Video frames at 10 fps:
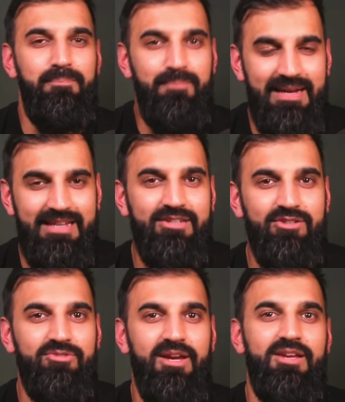bleaching
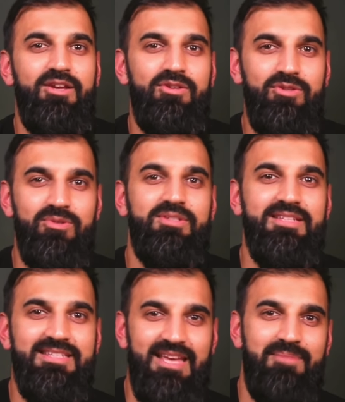tray using the
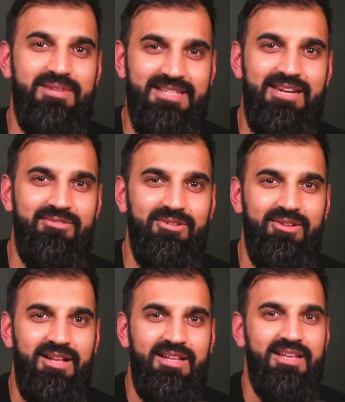same material.
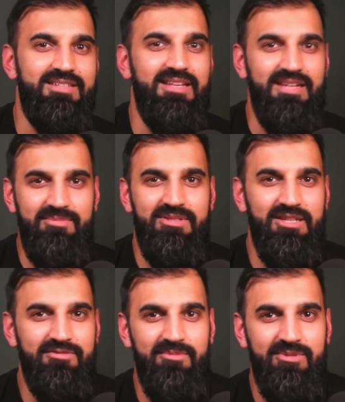That's the Leem
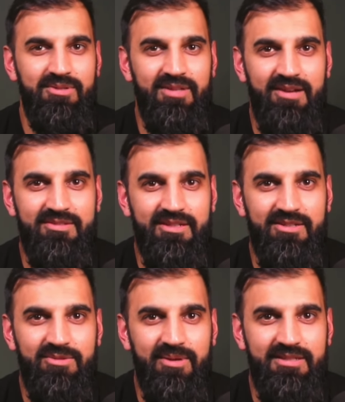study from
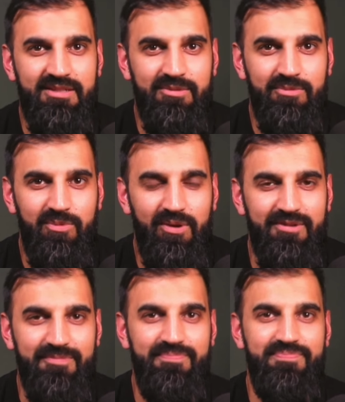
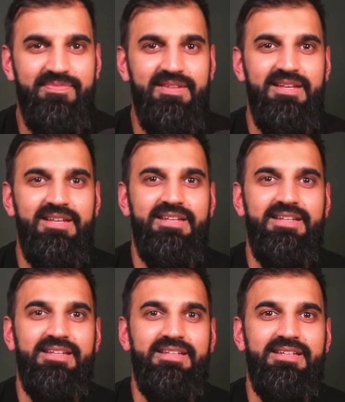2021.
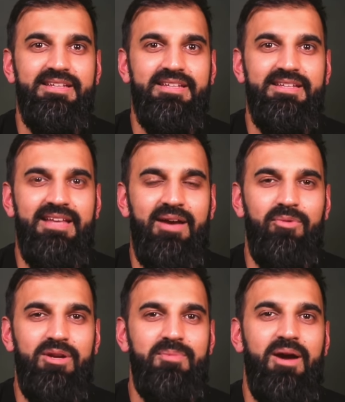Now,
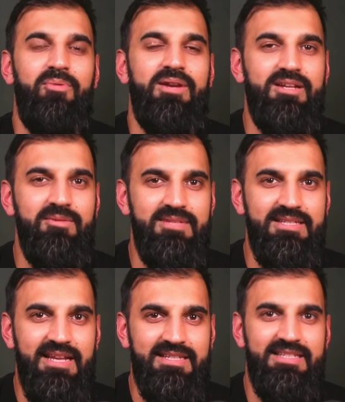what about when it comes to
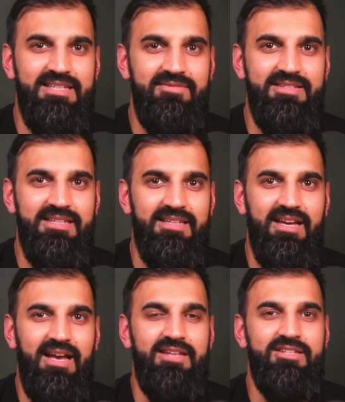sensitivity
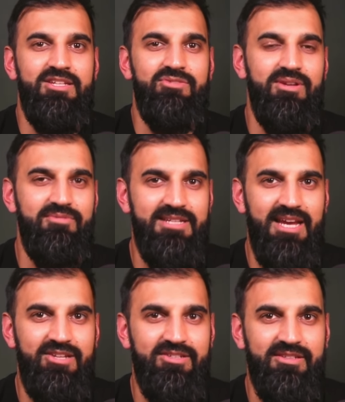and gingival
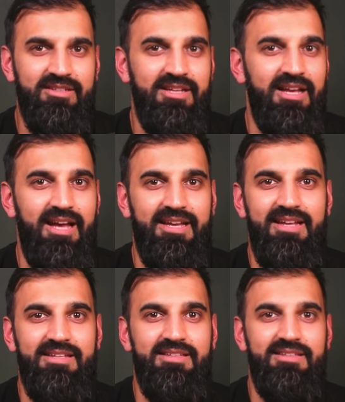irritation?
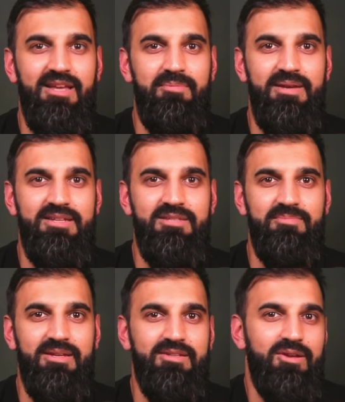Again, there appears to
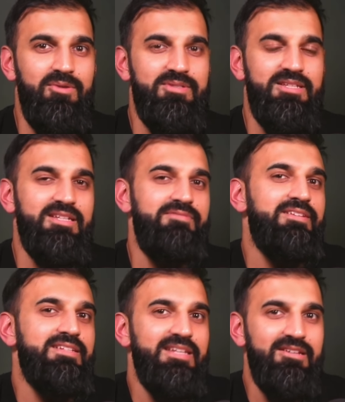be no
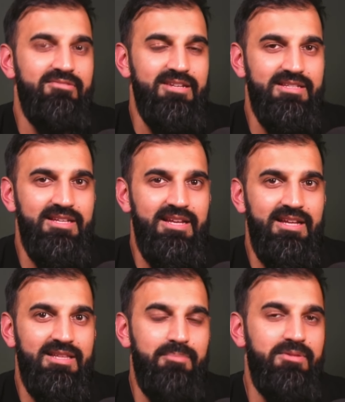significant increase
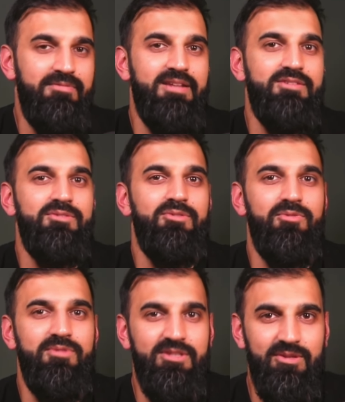that prevents
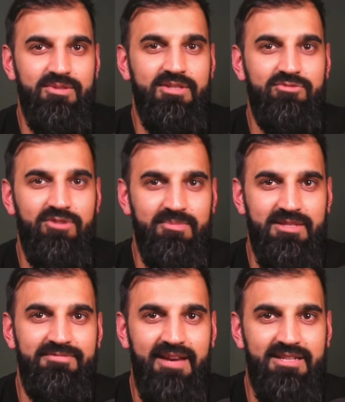or reduces treatment
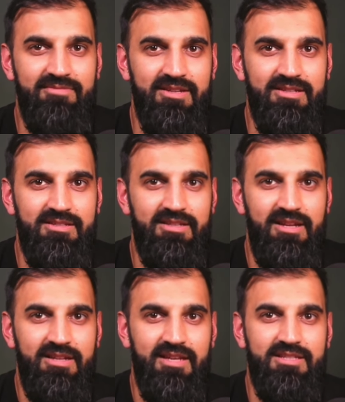effectiveness.
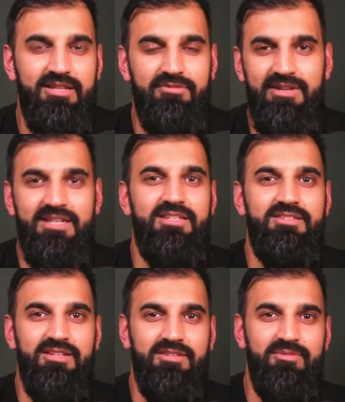That's Lorini's
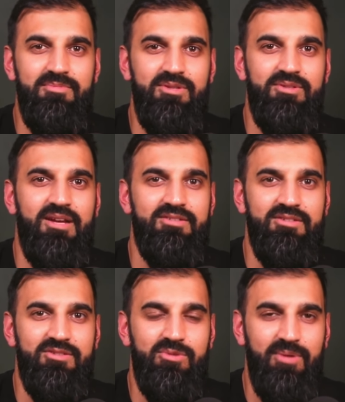study from
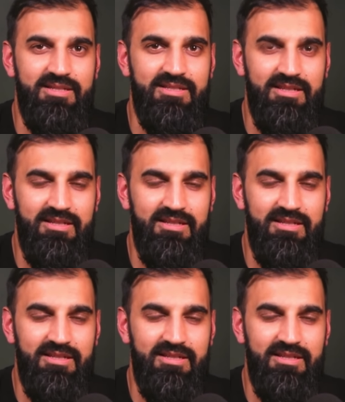2020.